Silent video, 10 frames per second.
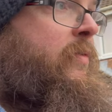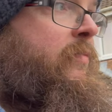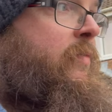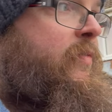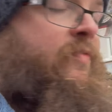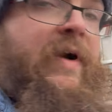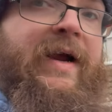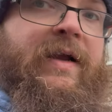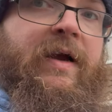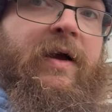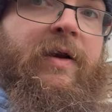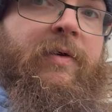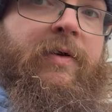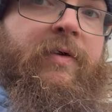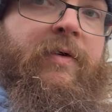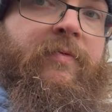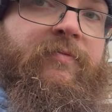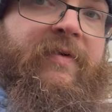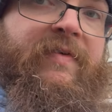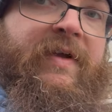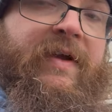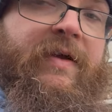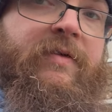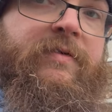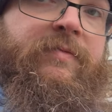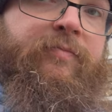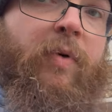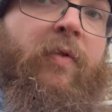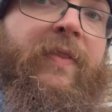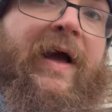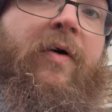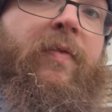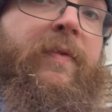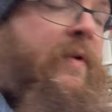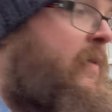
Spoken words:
the roof rack and I'm going to rivet and bond that on